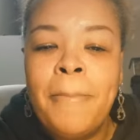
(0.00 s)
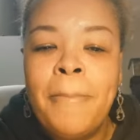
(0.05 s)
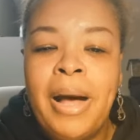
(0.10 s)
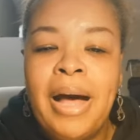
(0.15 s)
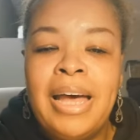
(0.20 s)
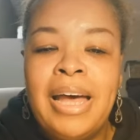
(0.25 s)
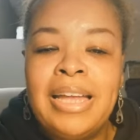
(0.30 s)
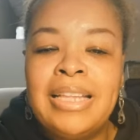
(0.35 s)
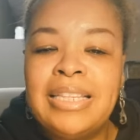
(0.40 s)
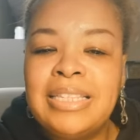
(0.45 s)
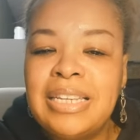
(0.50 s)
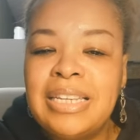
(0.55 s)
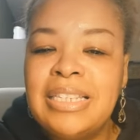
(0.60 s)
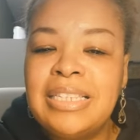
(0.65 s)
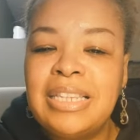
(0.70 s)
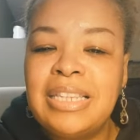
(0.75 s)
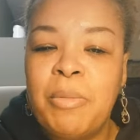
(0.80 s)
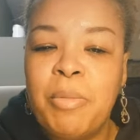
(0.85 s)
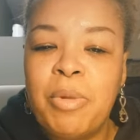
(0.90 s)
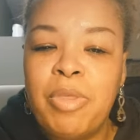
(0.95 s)
but
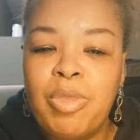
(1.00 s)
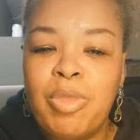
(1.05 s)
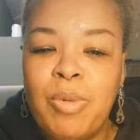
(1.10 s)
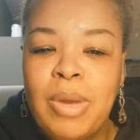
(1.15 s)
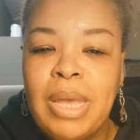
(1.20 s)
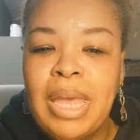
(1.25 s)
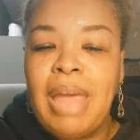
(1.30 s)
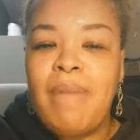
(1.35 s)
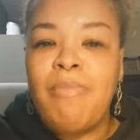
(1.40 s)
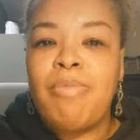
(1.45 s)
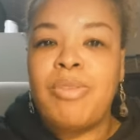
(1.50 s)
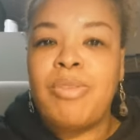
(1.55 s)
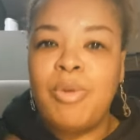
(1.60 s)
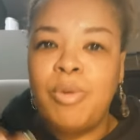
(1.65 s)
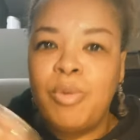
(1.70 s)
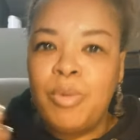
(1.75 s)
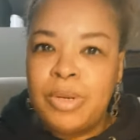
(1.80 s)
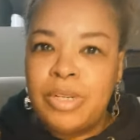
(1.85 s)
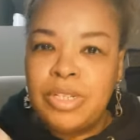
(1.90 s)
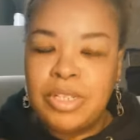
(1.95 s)
since number three came
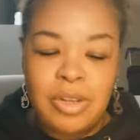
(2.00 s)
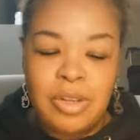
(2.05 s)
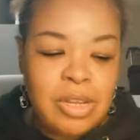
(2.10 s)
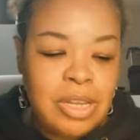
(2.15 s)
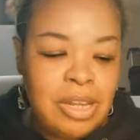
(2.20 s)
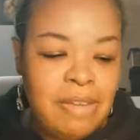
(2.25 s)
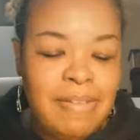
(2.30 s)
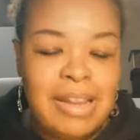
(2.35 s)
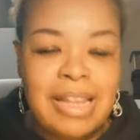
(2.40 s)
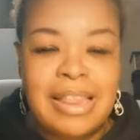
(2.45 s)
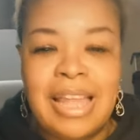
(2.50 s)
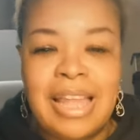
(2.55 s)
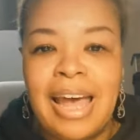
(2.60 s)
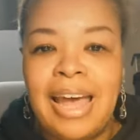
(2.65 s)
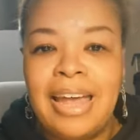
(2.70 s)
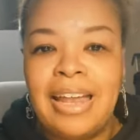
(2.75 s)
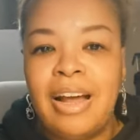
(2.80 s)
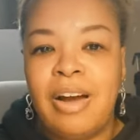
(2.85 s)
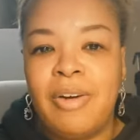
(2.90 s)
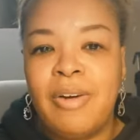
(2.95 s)
through, we're just going to leave it at
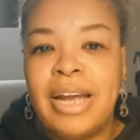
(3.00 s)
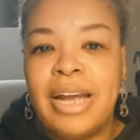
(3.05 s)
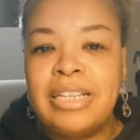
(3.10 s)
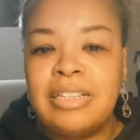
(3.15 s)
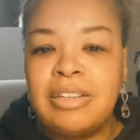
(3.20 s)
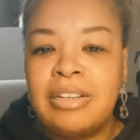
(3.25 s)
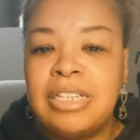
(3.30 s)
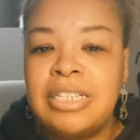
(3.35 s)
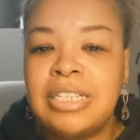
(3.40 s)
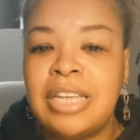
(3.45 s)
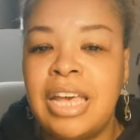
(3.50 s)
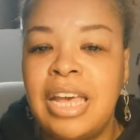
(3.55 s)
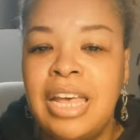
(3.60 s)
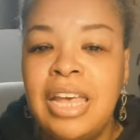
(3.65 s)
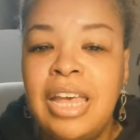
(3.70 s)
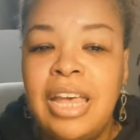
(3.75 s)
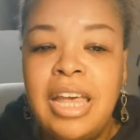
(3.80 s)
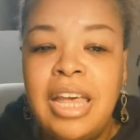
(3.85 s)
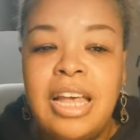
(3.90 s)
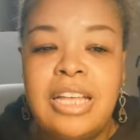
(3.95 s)
that, all right? So let's
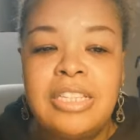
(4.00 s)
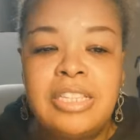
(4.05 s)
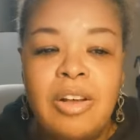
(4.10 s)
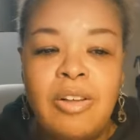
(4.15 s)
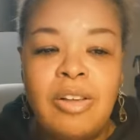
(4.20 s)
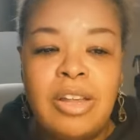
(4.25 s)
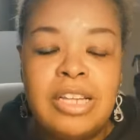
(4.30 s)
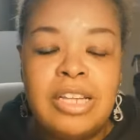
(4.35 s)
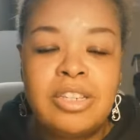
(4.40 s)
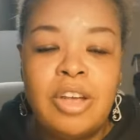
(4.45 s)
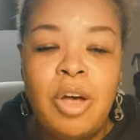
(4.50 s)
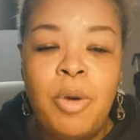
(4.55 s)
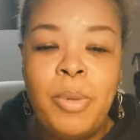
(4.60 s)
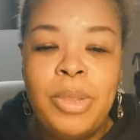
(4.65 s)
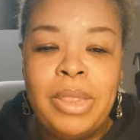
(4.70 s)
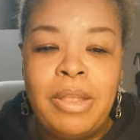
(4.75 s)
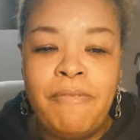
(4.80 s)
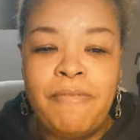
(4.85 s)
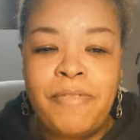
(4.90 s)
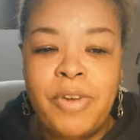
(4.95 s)
get, so let's go
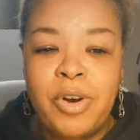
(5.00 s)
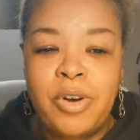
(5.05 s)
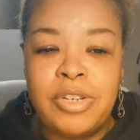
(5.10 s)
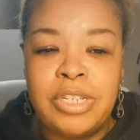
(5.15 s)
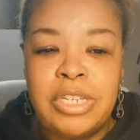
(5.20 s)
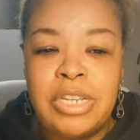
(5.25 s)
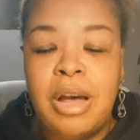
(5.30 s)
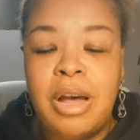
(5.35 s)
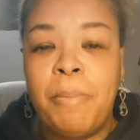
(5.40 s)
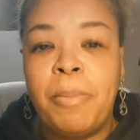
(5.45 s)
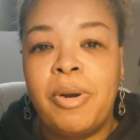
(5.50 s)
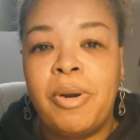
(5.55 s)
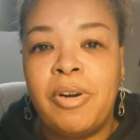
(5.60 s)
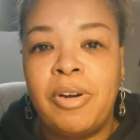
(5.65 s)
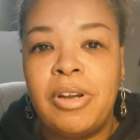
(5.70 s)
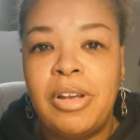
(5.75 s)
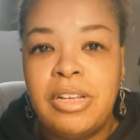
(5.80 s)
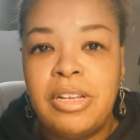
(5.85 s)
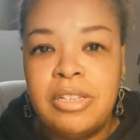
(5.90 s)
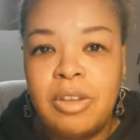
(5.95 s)
with the first
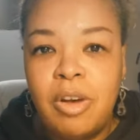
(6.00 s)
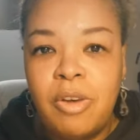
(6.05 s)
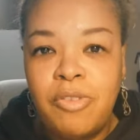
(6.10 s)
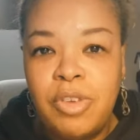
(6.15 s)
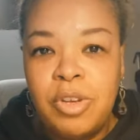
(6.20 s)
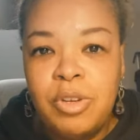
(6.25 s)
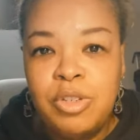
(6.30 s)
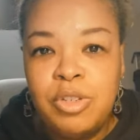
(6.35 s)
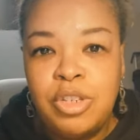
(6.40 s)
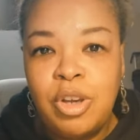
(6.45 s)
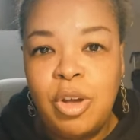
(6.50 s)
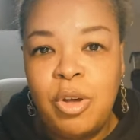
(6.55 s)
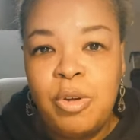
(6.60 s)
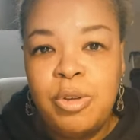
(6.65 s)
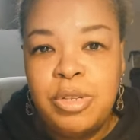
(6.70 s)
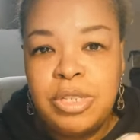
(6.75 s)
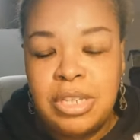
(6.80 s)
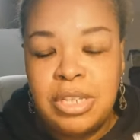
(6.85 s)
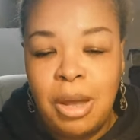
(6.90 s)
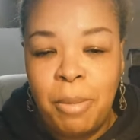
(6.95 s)
number. So if you
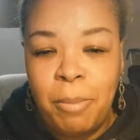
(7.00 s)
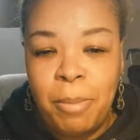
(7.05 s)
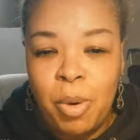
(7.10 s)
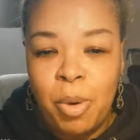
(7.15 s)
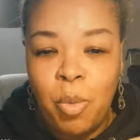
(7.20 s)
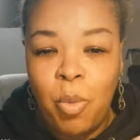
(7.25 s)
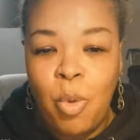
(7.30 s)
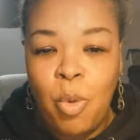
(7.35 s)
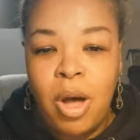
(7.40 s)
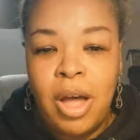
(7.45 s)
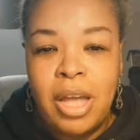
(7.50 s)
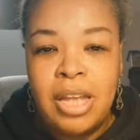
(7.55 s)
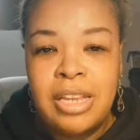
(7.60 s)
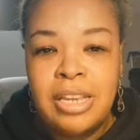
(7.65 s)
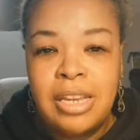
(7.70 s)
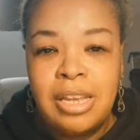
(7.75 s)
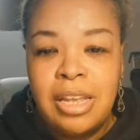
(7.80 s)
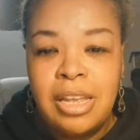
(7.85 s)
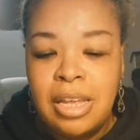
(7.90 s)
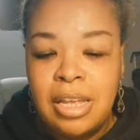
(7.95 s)
chose number
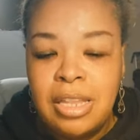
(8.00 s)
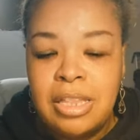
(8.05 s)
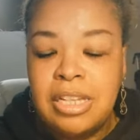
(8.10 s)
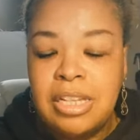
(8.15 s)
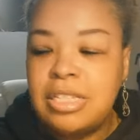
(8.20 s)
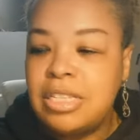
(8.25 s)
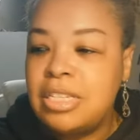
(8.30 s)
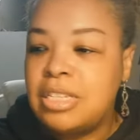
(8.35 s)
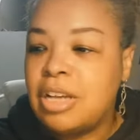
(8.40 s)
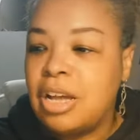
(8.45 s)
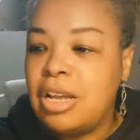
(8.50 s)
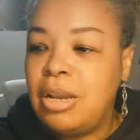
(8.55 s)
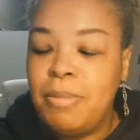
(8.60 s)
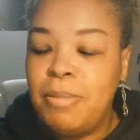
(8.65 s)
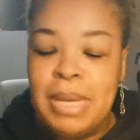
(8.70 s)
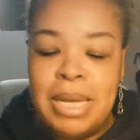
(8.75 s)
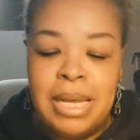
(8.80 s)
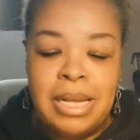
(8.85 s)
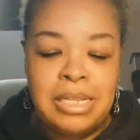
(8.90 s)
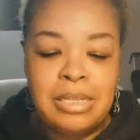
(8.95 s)
one, this is going to
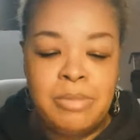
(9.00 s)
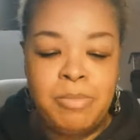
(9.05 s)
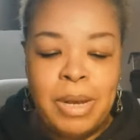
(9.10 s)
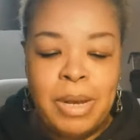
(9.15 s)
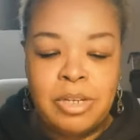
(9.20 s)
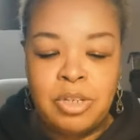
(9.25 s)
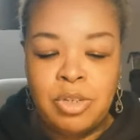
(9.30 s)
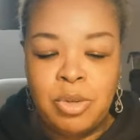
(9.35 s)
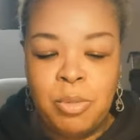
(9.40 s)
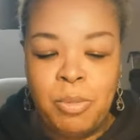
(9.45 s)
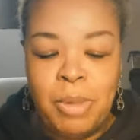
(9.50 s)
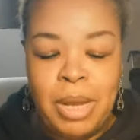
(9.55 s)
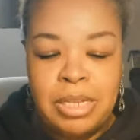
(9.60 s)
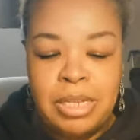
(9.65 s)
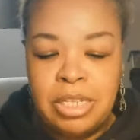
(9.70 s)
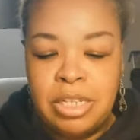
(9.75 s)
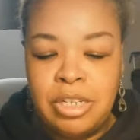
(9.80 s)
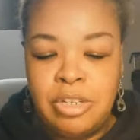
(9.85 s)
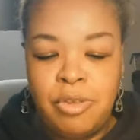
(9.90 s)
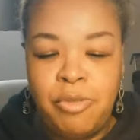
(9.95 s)
be a special
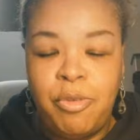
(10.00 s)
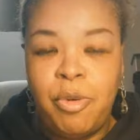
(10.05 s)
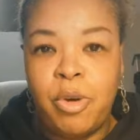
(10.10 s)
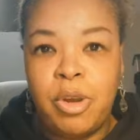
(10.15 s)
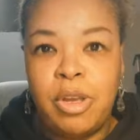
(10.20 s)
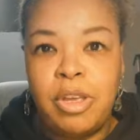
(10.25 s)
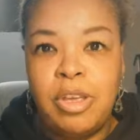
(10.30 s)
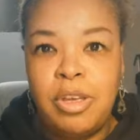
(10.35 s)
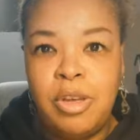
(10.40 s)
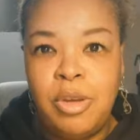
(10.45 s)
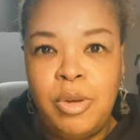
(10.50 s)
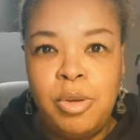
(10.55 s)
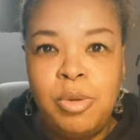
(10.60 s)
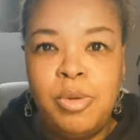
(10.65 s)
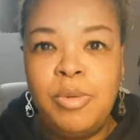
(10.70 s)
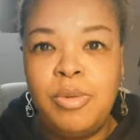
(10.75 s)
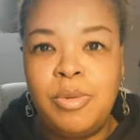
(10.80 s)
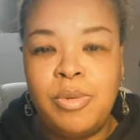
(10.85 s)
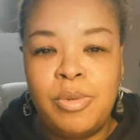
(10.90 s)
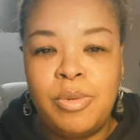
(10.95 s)
message for
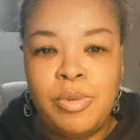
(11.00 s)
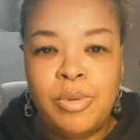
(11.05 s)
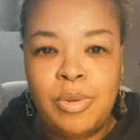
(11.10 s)
you.